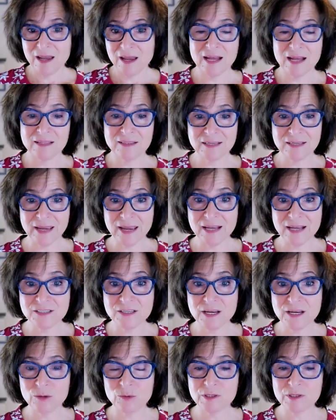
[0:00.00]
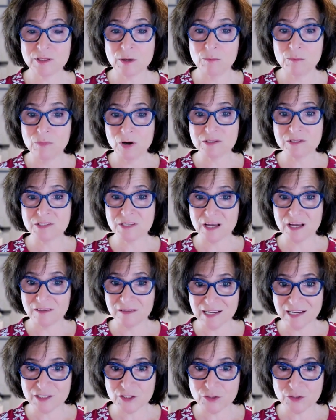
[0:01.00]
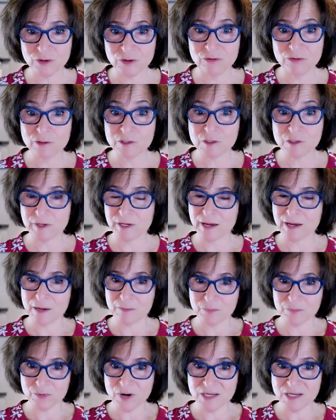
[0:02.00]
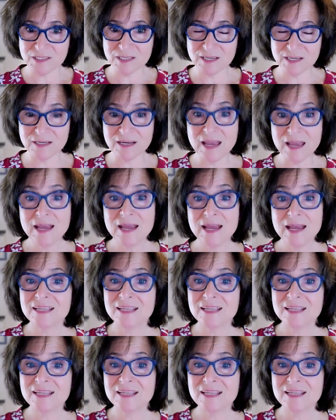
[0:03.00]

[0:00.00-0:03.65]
and the candidate with the most electoral votes became president,